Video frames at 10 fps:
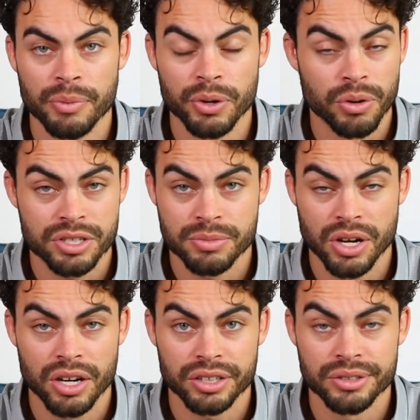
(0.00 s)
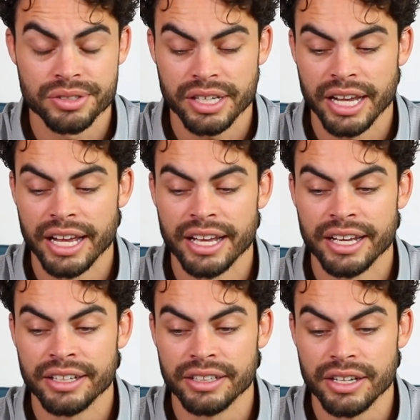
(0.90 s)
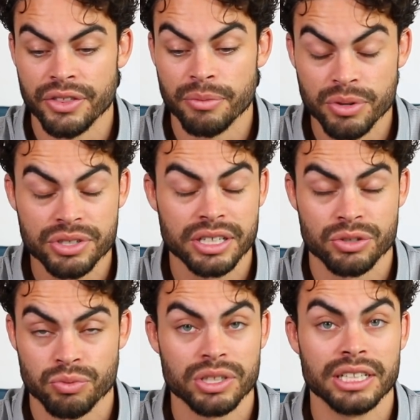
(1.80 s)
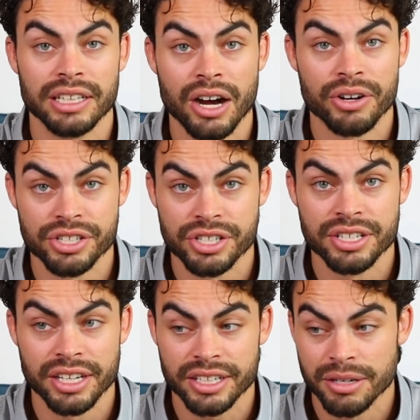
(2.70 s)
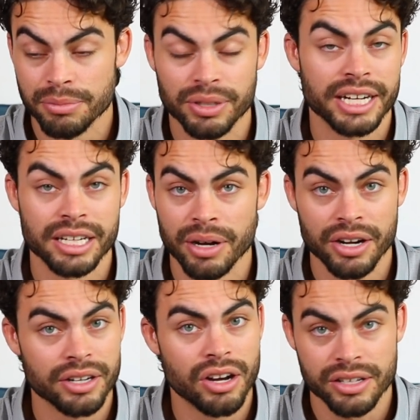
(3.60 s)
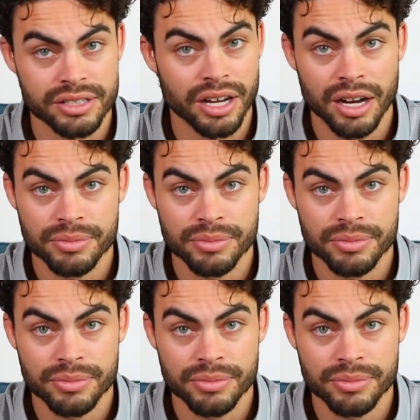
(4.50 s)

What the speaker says: We order some tacos and the music is really loud and she's like complaining about it nonstop.